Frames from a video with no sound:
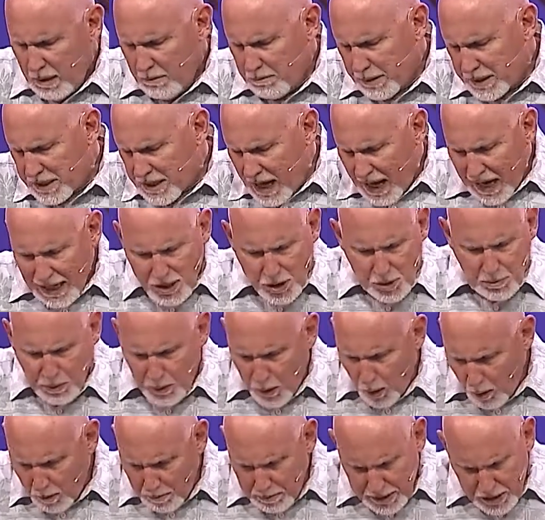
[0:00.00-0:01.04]
But God's
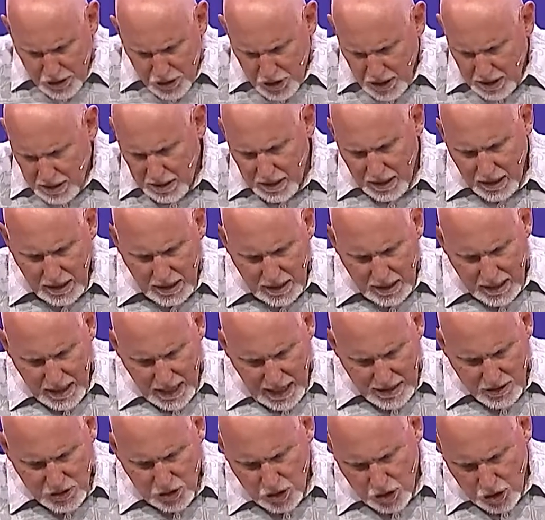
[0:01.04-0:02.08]
prohibition
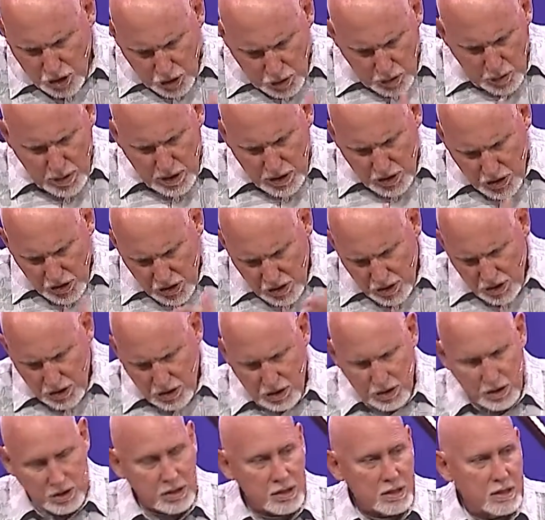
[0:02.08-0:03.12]
against
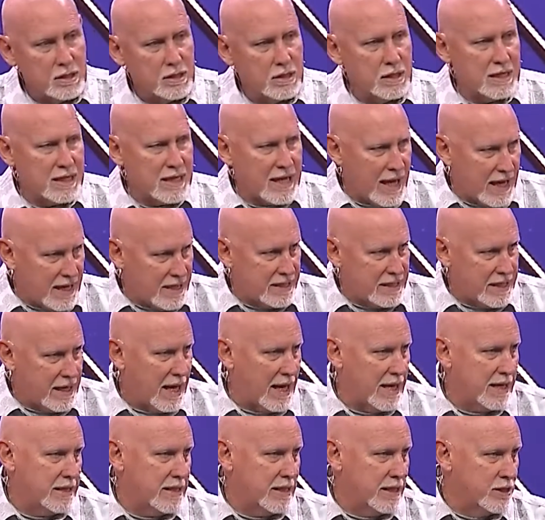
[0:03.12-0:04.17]
Jewish
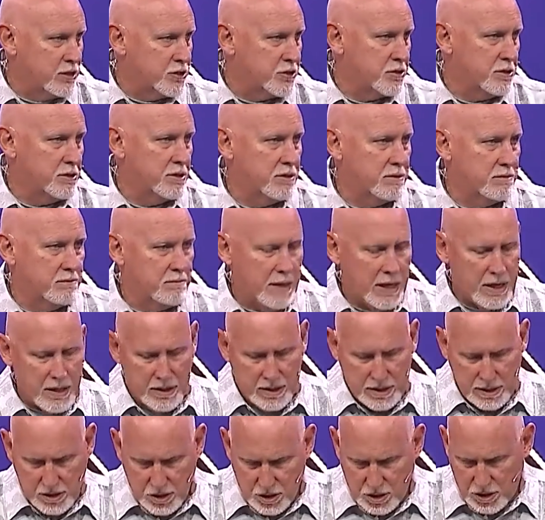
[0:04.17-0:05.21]
Canaanite
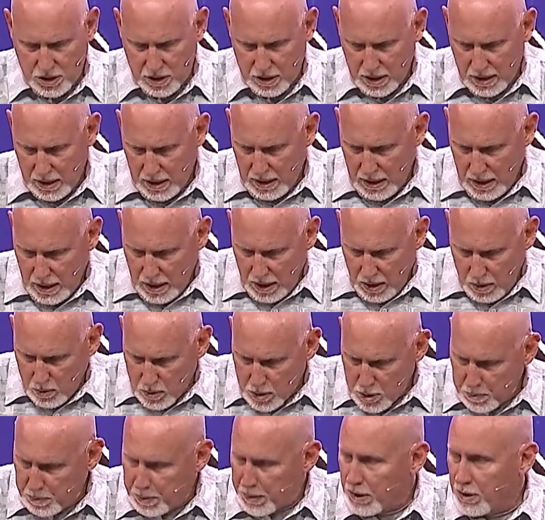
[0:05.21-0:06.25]
intermarriage
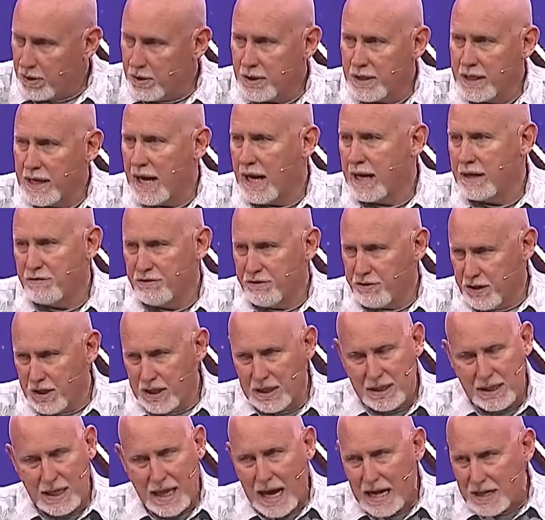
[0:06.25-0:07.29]
was purely out of
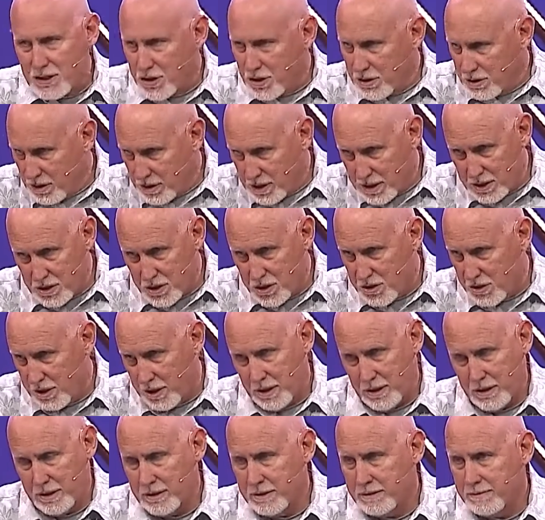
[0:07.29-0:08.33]
theological
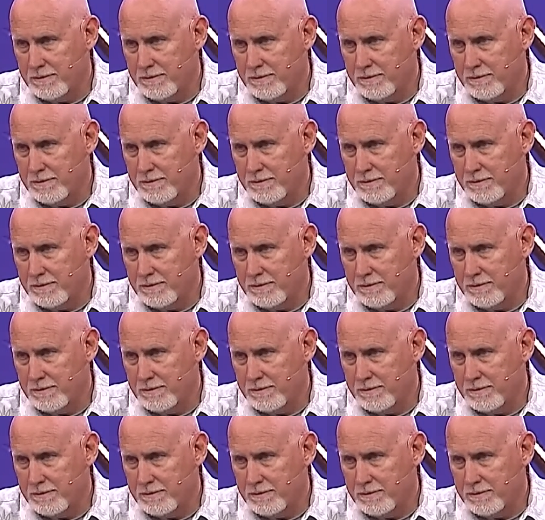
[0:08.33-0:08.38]
concern.